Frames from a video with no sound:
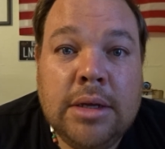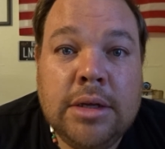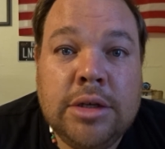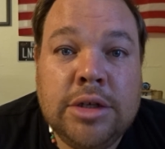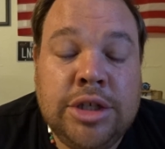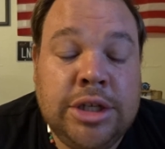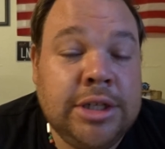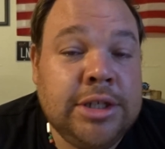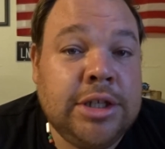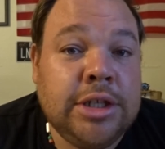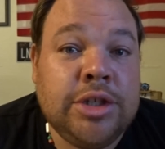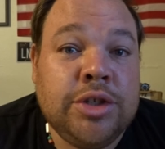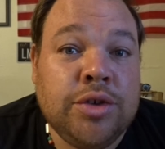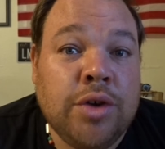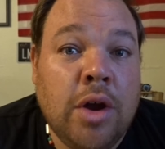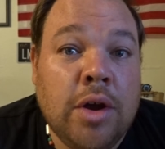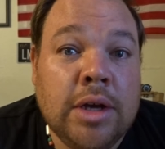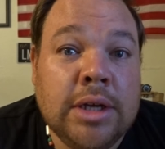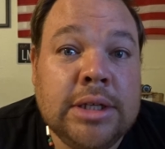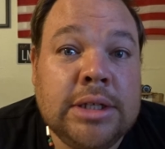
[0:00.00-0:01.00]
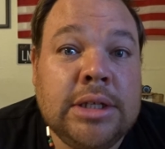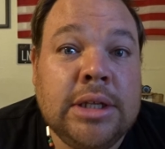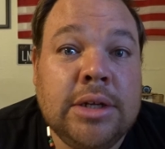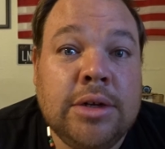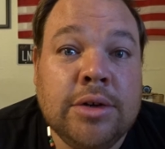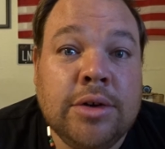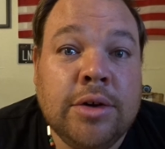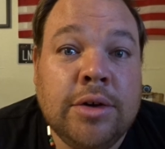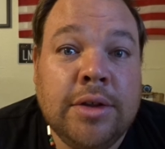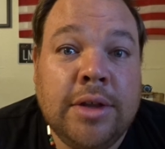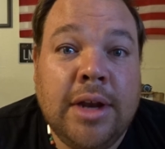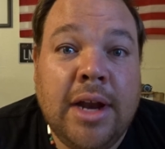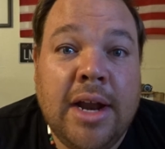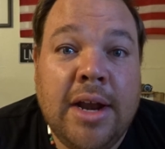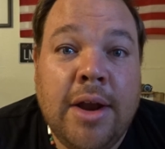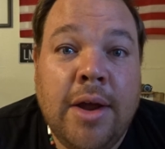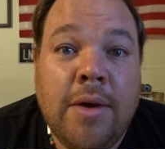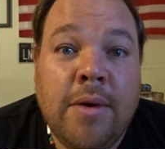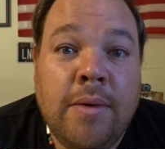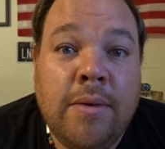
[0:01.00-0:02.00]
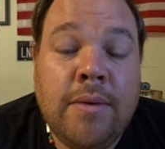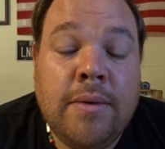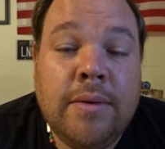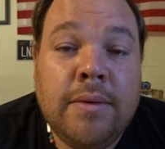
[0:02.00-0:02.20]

she's the strongest little girl that I know.